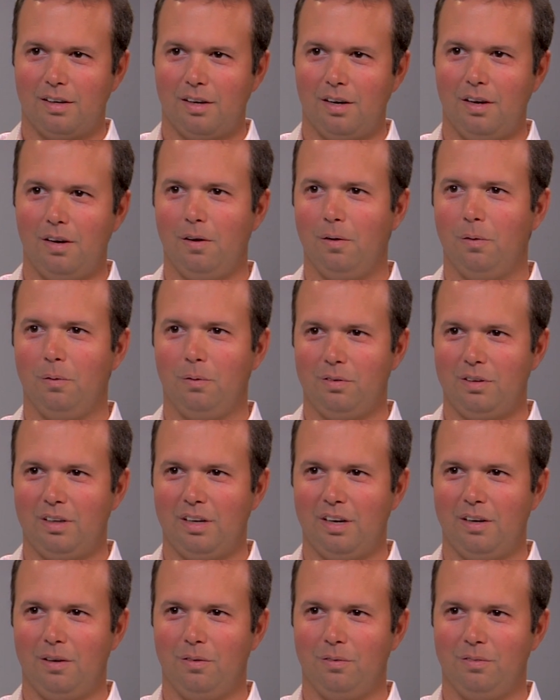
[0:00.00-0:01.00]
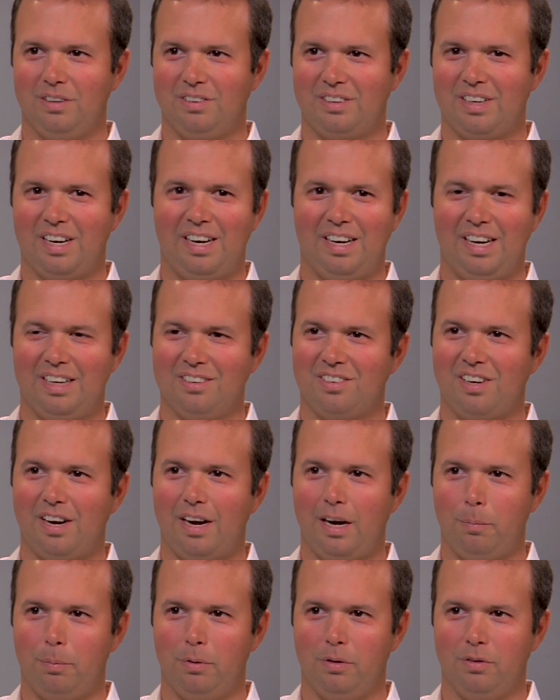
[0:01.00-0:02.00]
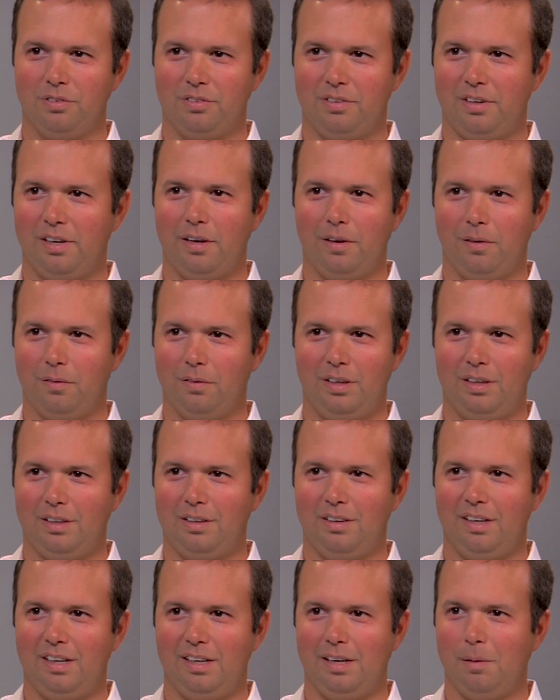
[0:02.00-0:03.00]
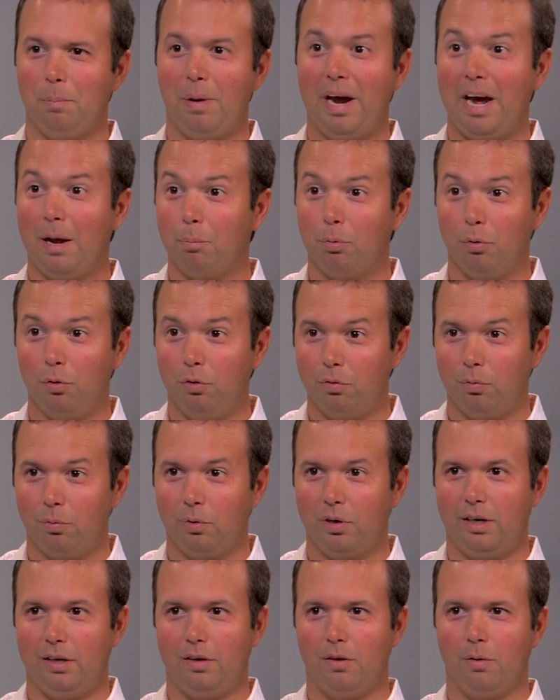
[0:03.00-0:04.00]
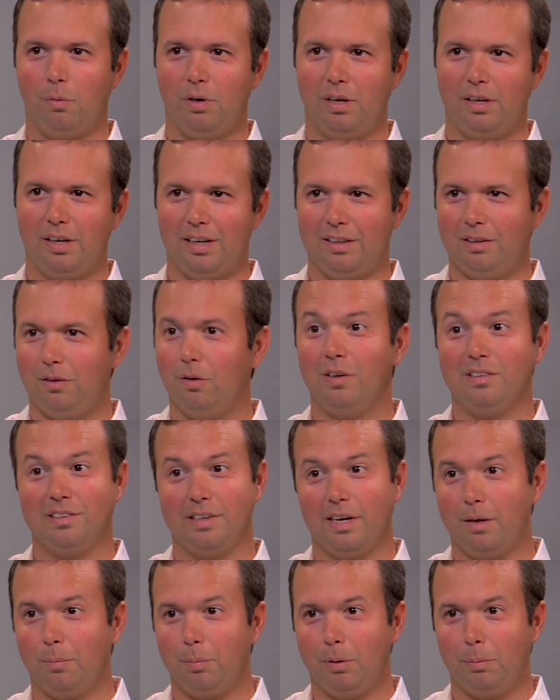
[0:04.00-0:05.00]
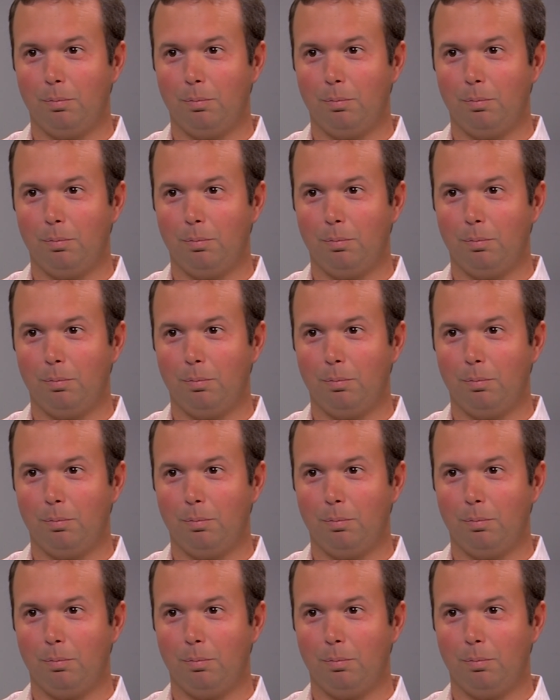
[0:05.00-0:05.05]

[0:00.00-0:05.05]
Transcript: oh, you know, this guy has typos, you know, he did bad proofreading or whatnot. You always got to be